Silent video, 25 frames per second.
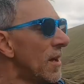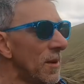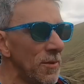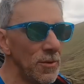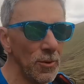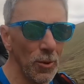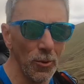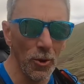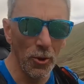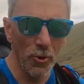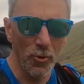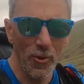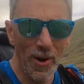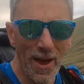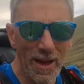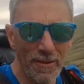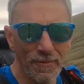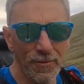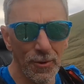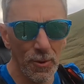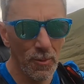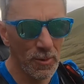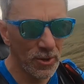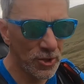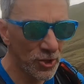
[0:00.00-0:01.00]
Another great
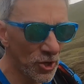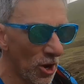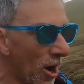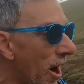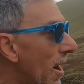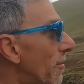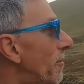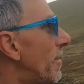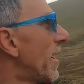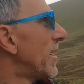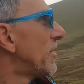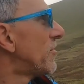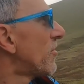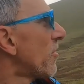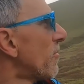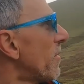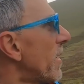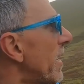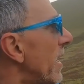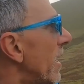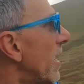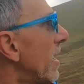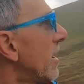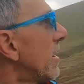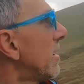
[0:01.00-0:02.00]
view of Sharp Edge from
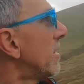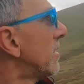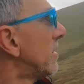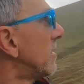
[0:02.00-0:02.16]
here.